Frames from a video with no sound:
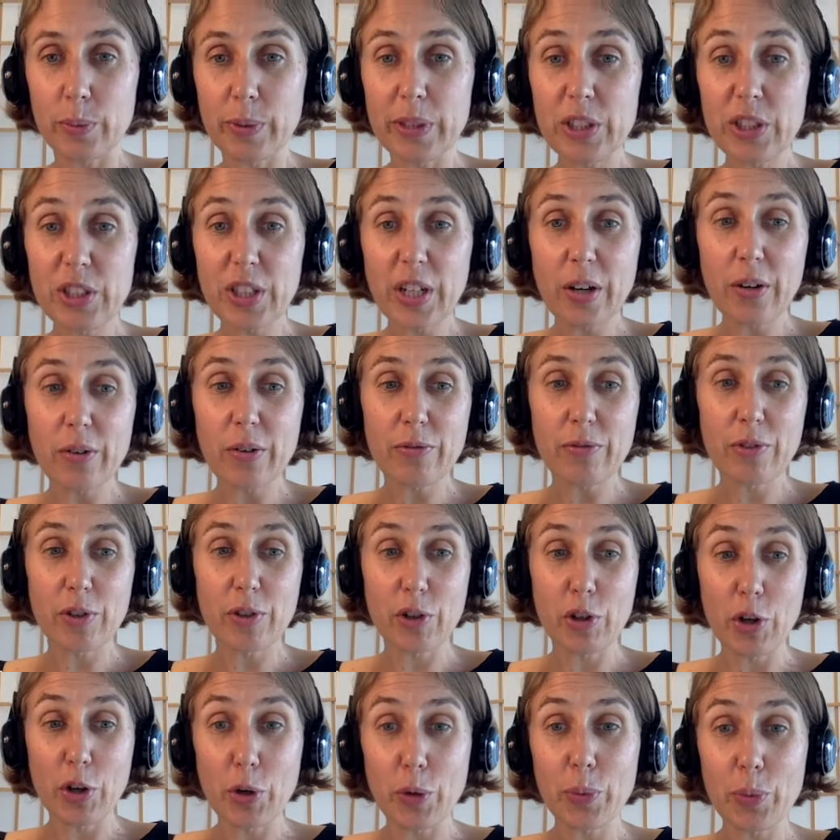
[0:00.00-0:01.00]
Reach out for
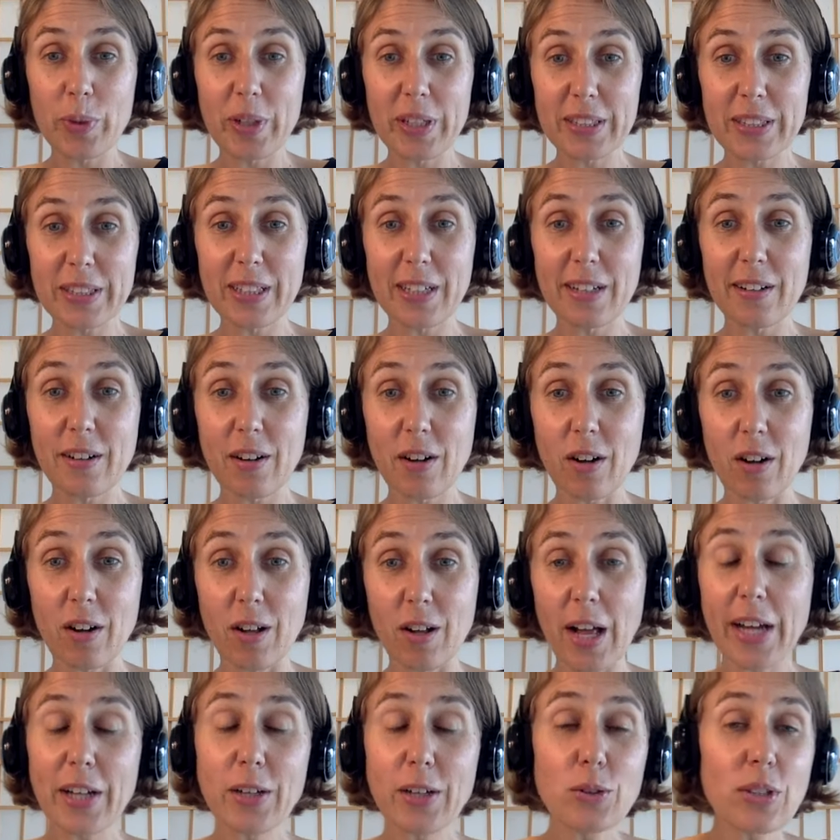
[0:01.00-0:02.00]
no reason at
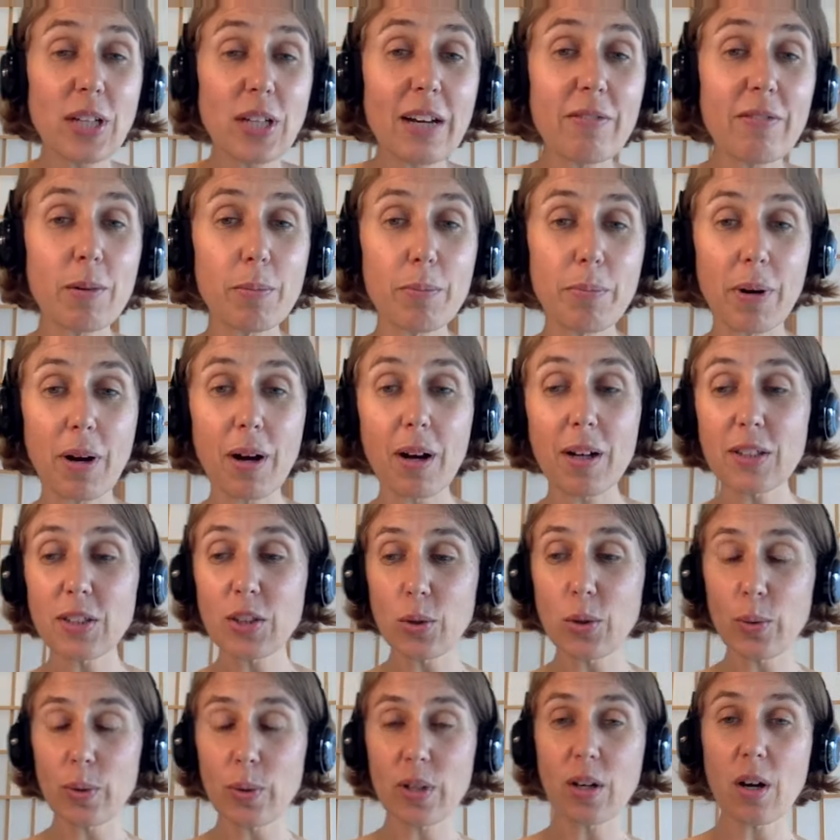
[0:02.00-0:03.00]
all. I used to have a boss
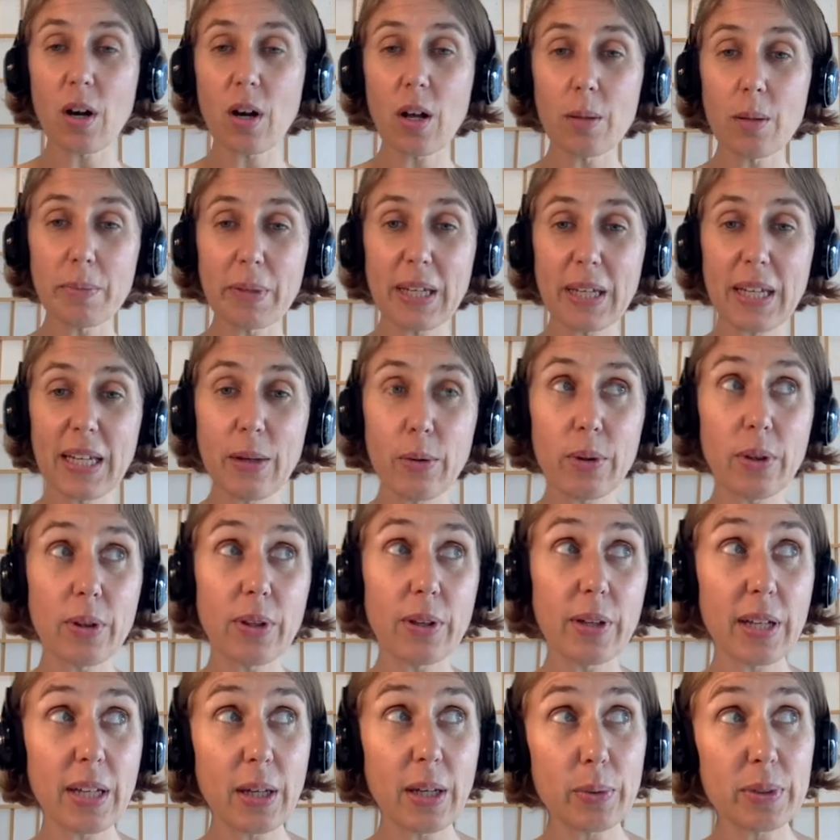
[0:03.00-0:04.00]
who would call me.
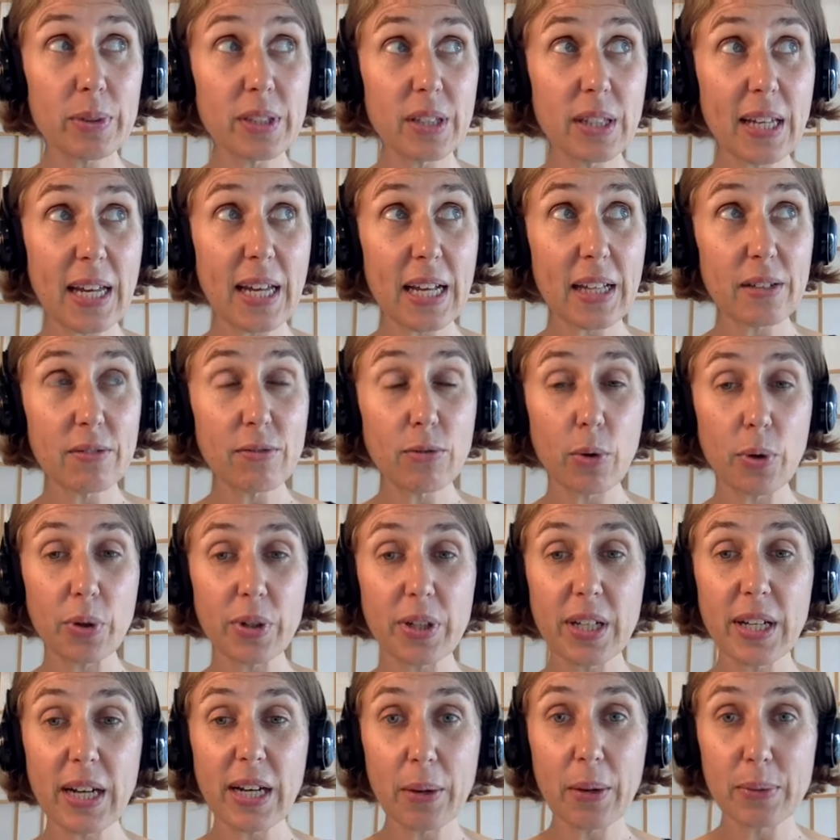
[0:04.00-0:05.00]
He was in
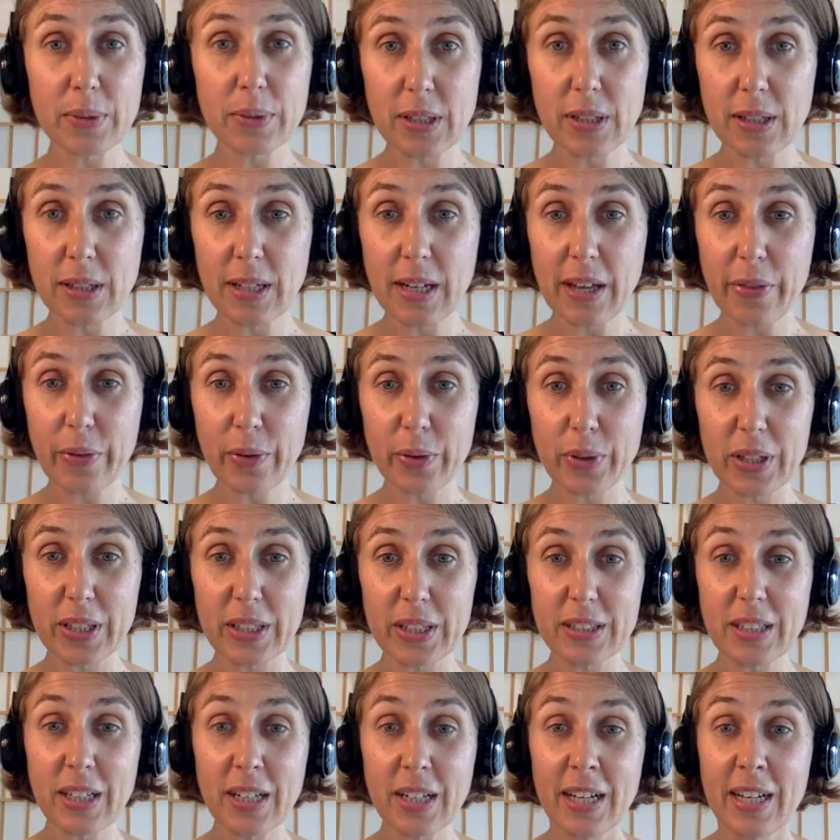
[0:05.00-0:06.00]
California and I was in the
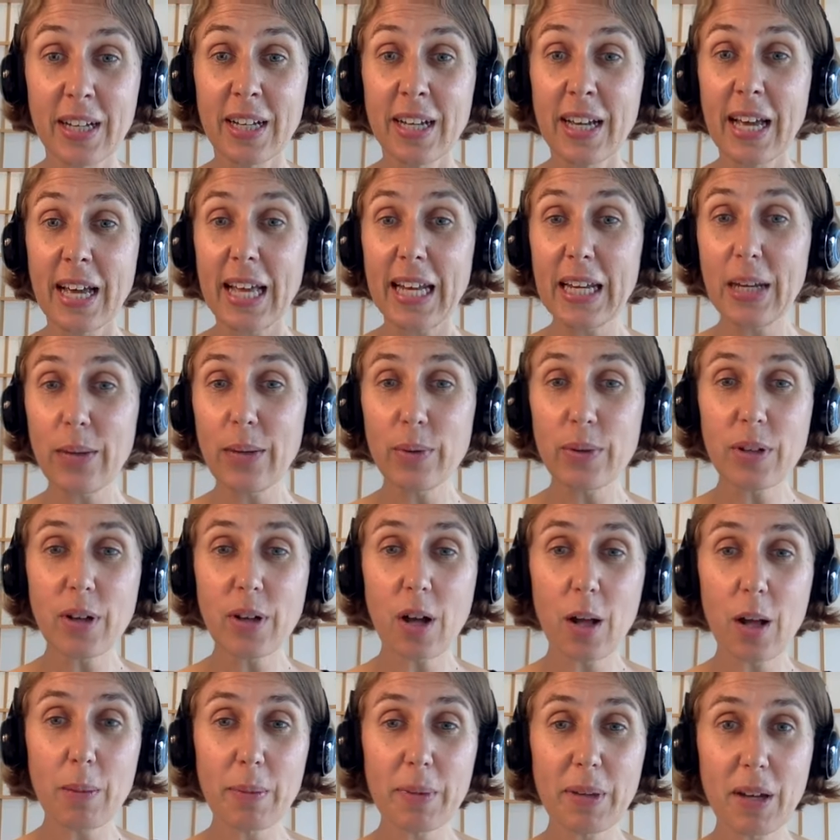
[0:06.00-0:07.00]
Netherlands, and he would
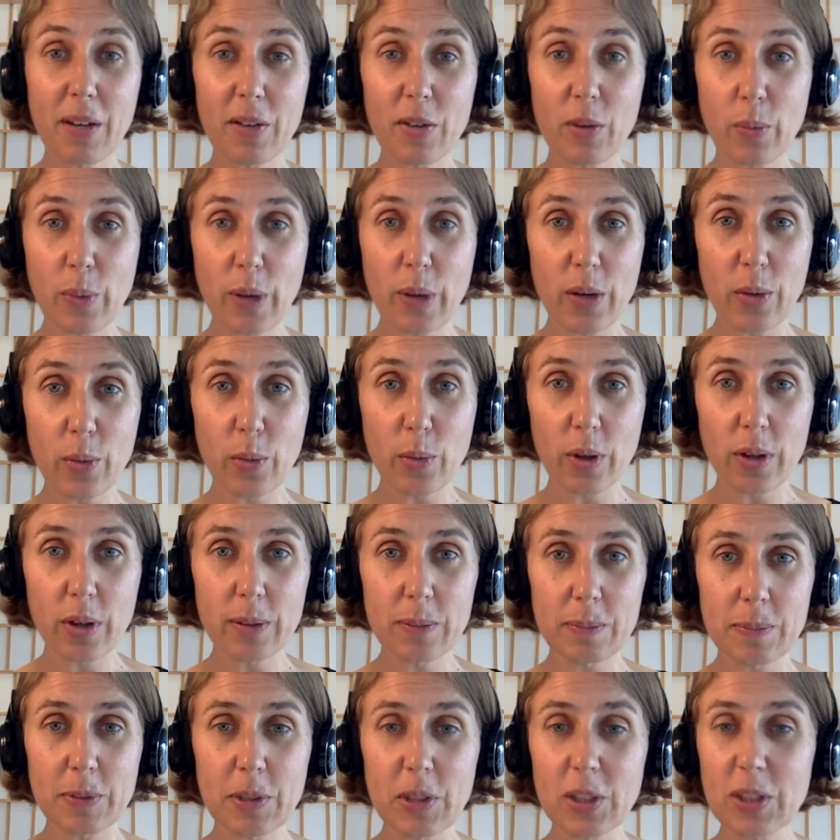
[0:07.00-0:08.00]
call me on the way to
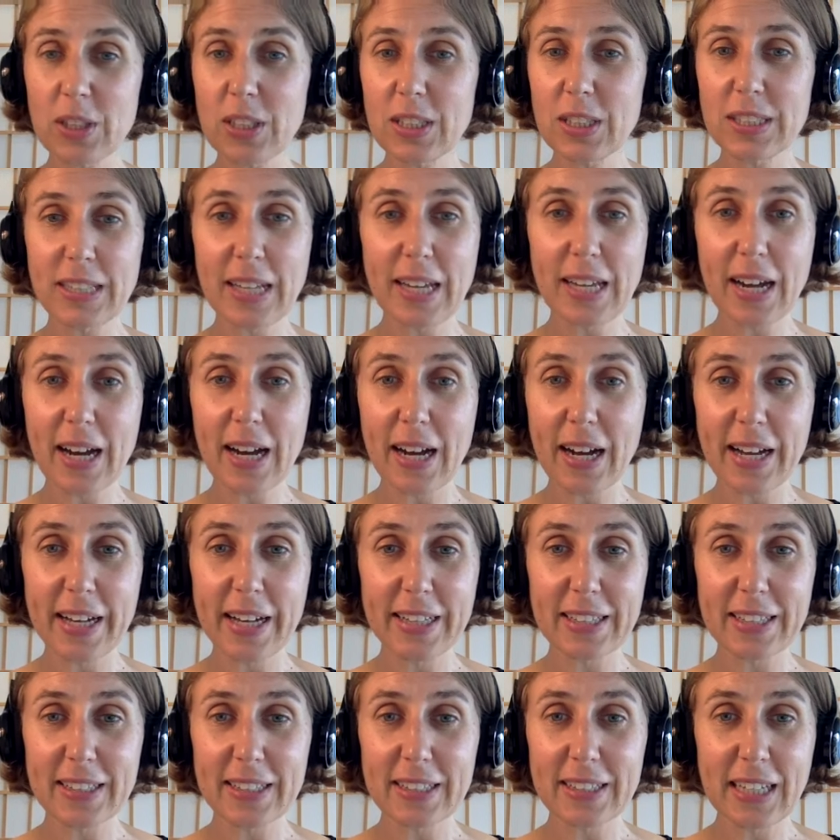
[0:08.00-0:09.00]
work just to say hi
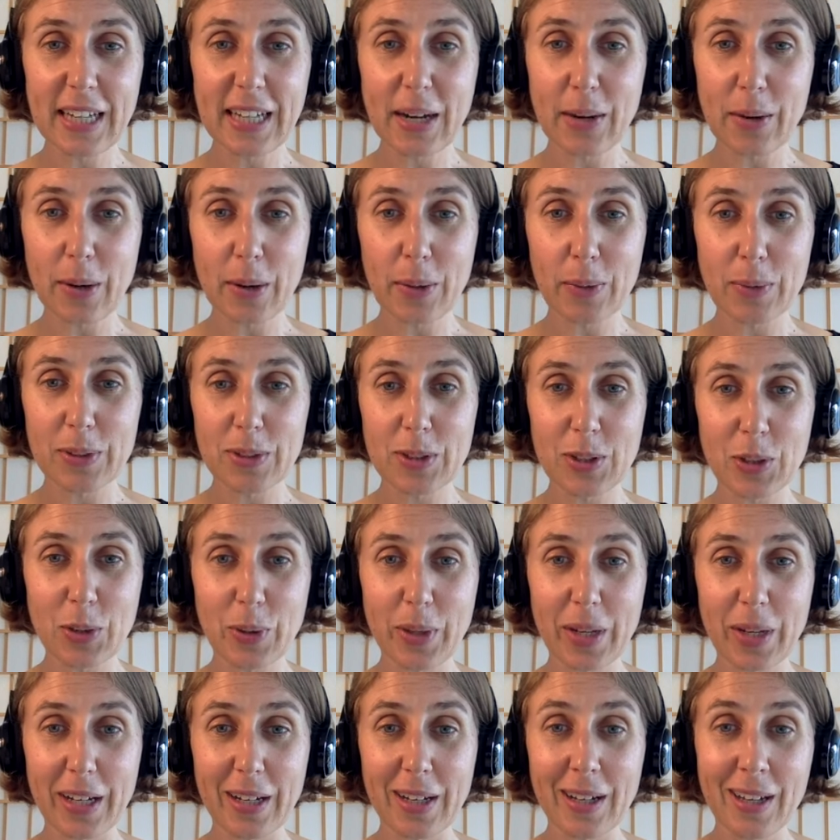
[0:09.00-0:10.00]
and to see how I was
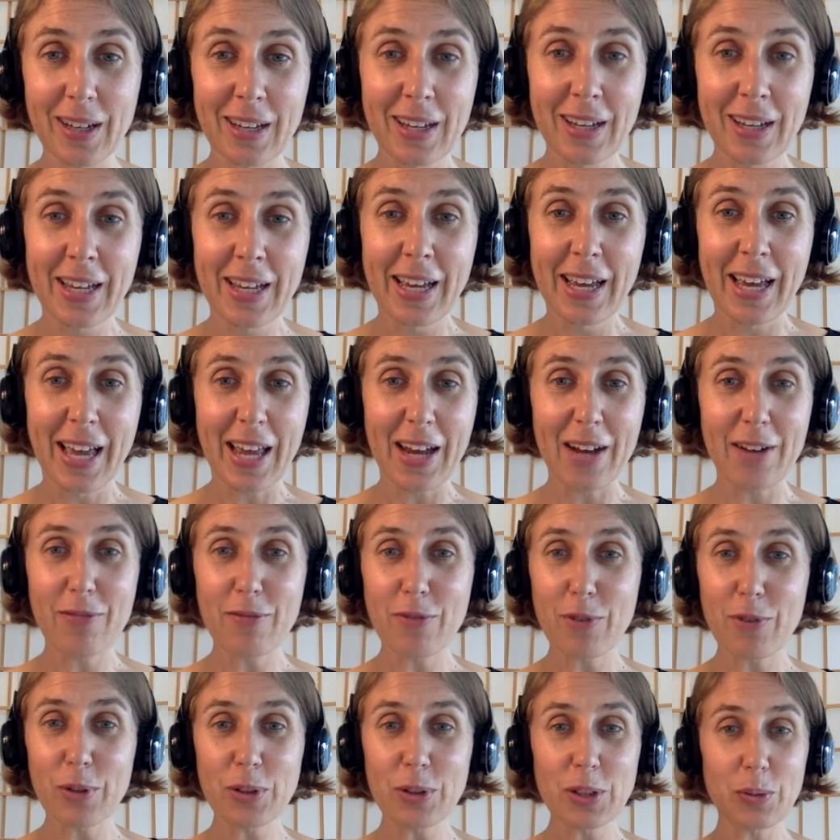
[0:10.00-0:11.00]
doing. And at
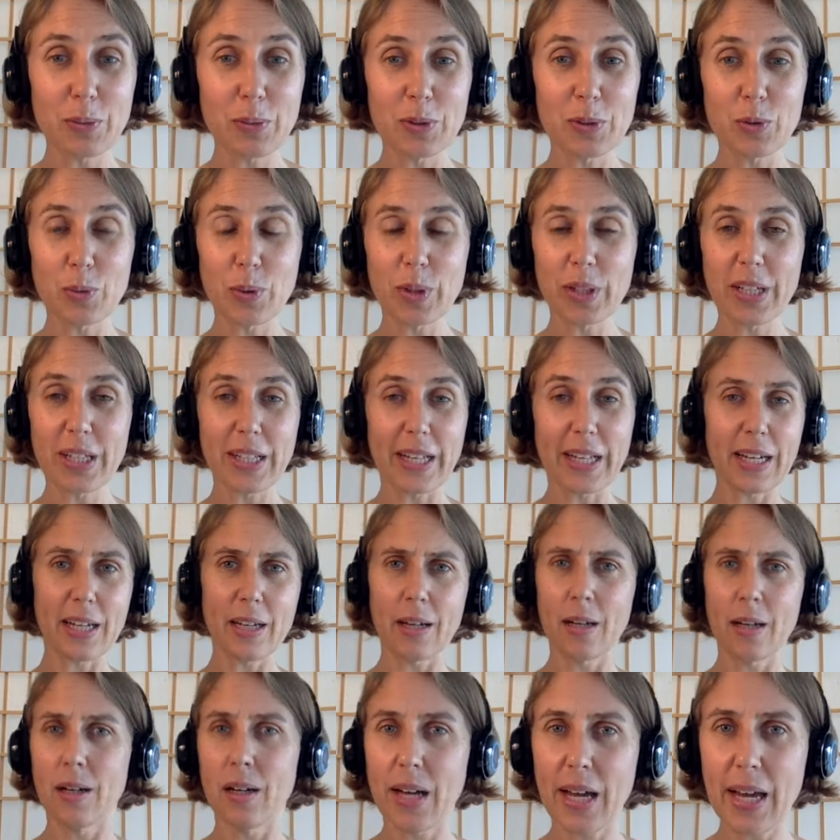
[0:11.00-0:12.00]
first it was really
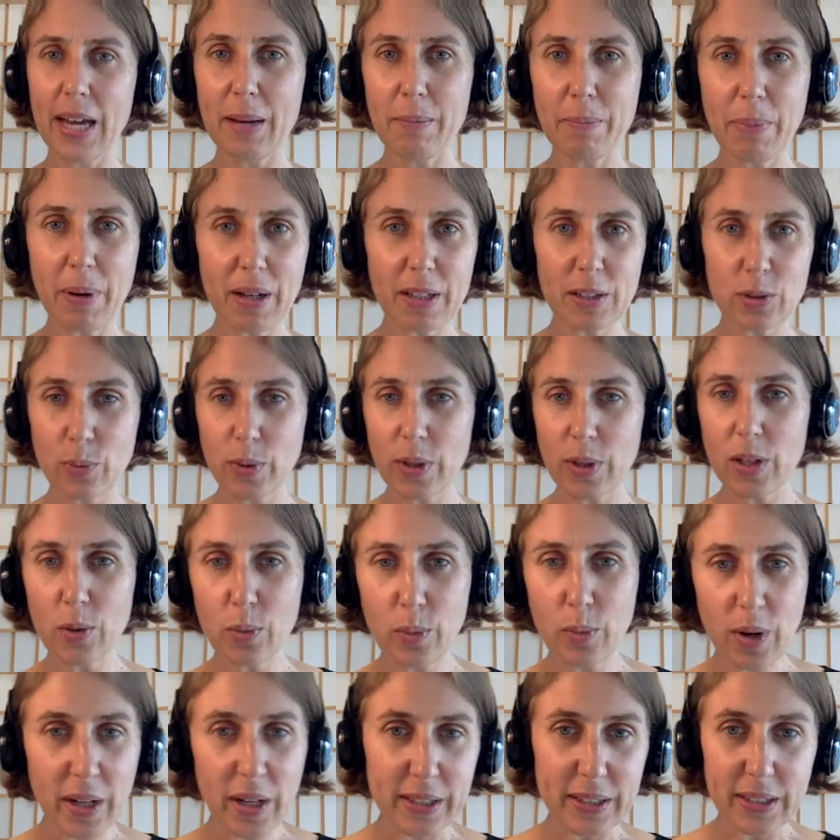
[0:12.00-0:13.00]
like, hey boss, what do you
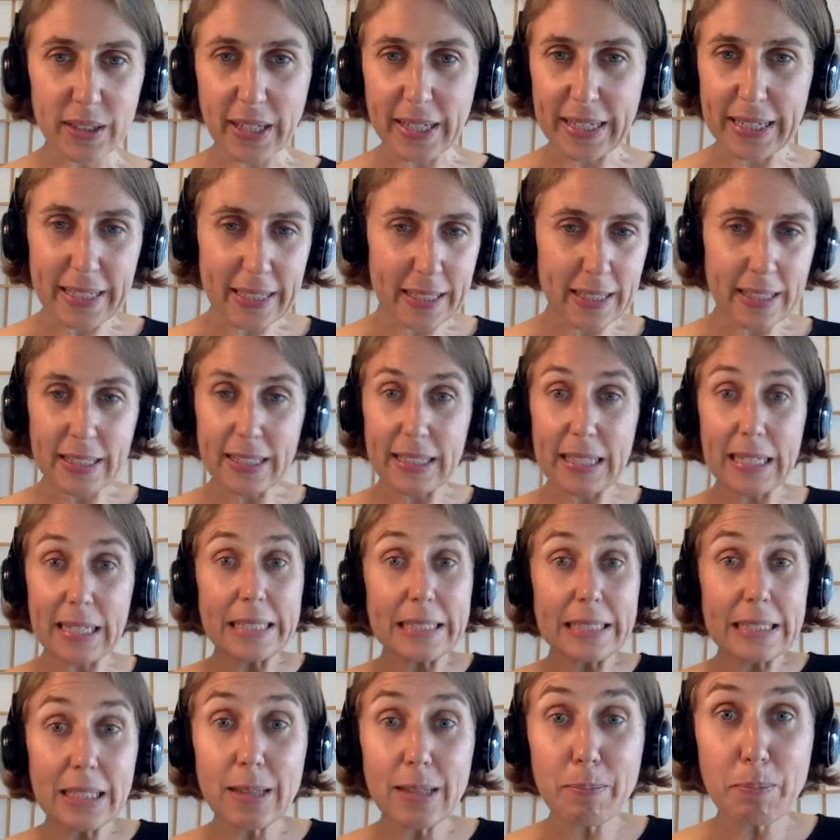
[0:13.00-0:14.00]
want? Like,
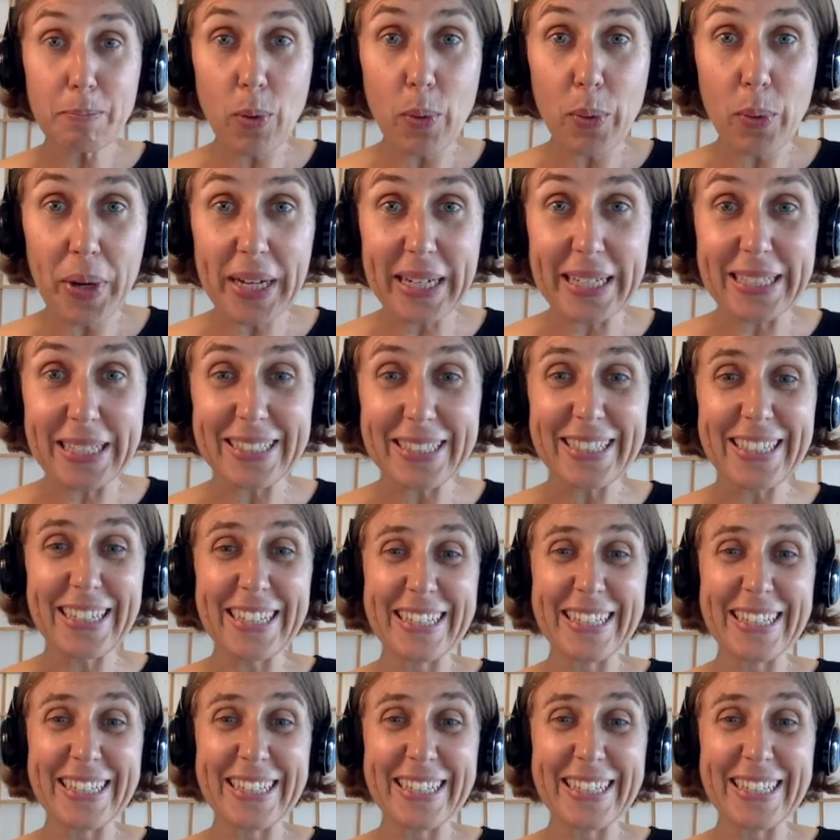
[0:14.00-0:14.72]
get to the point.